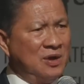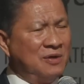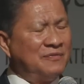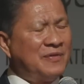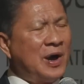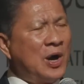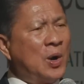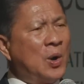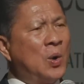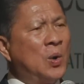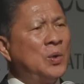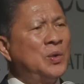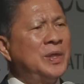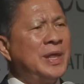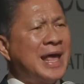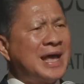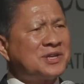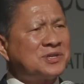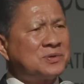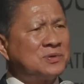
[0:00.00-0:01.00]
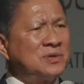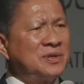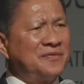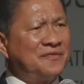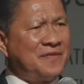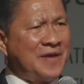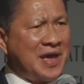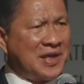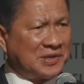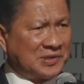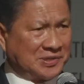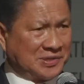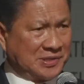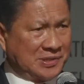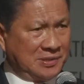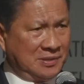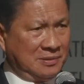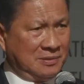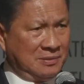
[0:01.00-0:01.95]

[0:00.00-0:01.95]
for our own national defense,